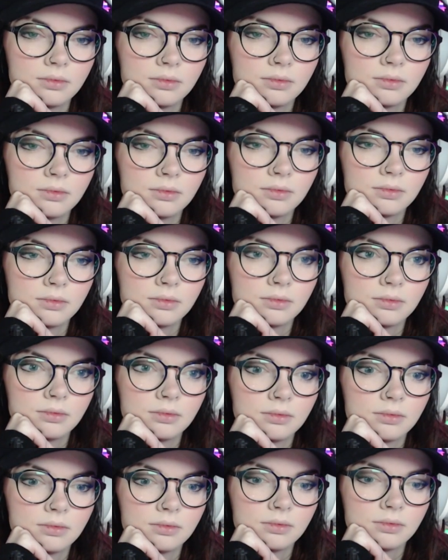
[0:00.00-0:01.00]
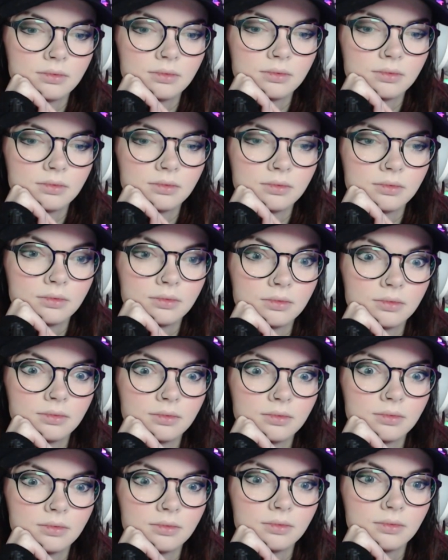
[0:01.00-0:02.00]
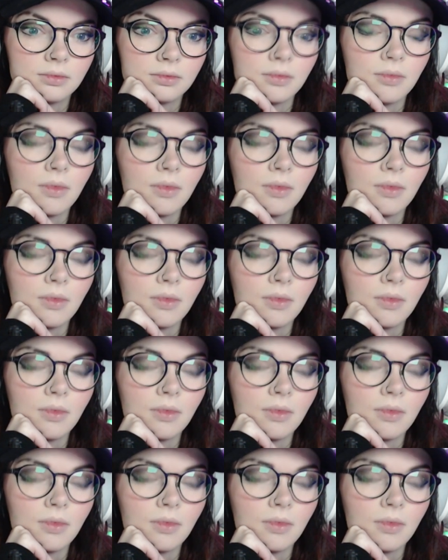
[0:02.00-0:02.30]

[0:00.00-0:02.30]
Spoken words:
(silence)